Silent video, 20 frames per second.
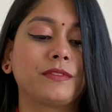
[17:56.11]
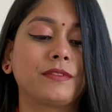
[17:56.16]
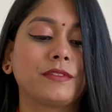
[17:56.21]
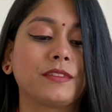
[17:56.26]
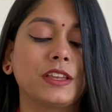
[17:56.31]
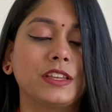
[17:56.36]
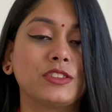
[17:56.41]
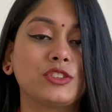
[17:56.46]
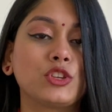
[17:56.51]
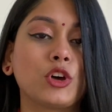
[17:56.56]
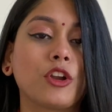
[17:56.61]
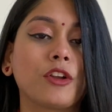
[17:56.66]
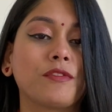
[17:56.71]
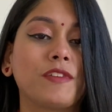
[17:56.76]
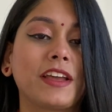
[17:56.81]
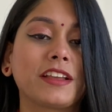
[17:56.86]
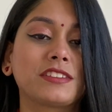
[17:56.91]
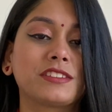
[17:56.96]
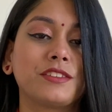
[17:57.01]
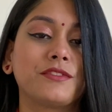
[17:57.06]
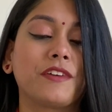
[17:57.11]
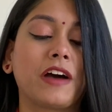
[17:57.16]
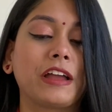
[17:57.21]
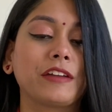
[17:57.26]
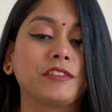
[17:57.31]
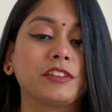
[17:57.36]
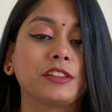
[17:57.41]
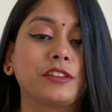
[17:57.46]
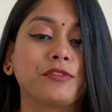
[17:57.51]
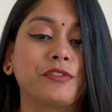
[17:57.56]
it's sort of like
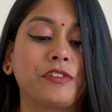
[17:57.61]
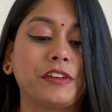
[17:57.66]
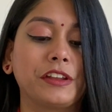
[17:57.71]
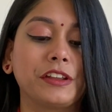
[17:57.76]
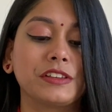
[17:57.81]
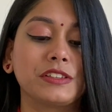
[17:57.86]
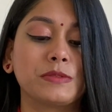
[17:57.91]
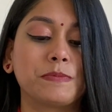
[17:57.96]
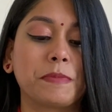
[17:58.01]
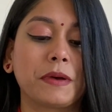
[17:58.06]
survival of the fittest,